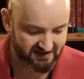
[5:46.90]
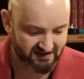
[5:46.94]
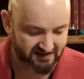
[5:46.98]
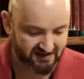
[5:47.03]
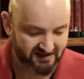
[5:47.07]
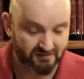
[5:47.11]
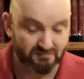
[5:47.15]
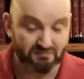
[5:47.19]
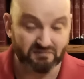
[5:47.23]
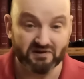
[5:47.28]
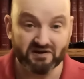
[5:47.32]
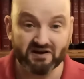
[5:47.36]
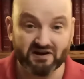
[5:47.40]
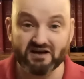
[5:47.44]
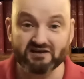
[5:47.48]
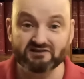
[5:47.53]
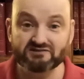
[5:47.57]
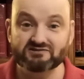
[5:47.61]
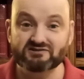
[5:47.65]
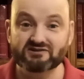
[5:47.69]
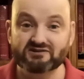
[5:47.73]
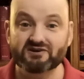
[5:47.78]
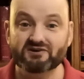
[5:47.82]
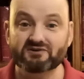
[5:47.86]
But
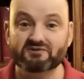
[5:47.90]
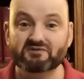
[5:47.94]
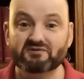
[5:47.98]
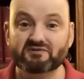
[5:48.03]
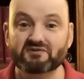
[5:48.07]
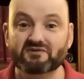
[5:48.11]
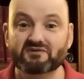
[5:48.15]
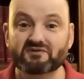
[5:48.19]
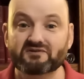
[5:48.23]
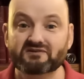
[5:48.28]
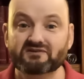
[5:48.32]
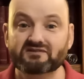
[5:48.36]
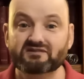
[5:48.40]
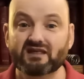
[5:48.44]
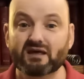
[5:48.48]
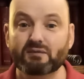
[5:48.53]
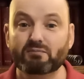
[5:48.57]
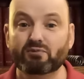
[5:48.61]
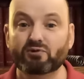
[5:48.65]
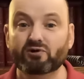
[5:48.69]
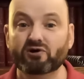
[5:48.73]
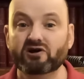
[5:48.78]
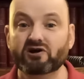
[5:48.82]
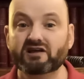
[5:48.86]
also, they
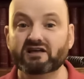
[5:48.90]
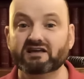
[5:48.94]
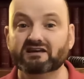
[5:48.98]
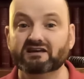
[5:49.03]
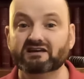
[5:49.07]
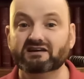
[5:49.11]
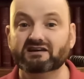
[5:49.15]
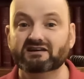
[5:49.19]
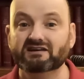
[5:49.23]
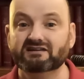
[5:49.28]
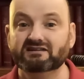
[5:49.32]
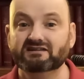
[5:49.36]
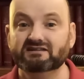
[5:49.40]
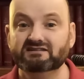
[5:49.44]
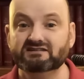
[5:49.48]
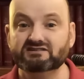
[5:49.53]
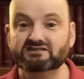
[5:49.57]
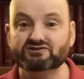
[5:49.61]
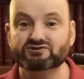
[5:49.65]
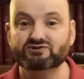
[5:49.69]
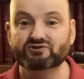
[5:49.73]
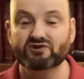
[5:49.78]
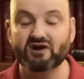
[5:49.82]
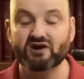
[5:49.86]
bring
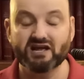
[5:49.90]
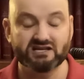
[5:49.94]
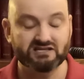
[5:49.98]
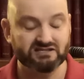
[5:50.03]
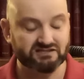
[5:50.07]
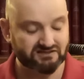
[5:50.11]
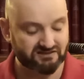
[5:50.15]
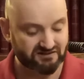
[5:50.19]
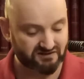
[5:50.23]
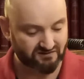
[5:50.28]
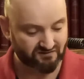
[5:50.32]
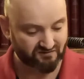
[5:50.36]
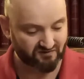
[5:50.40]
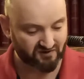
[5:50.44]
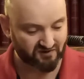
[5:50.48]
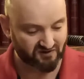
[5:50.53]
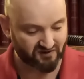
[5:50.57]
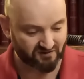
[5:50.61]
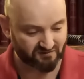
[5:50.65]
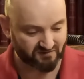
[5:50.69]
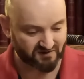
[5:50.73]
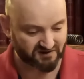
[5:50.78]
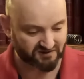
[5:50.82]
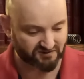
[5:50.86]
disgrace with
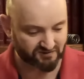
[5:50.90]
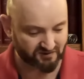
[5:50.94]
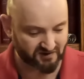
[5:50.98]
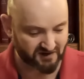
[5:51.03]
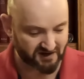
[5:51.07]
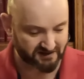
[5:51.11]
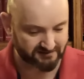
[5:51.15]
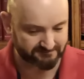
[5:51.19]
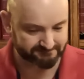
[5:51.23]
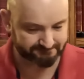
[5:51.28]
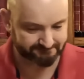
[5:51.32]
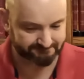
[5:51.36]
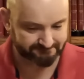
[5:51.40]
them as well.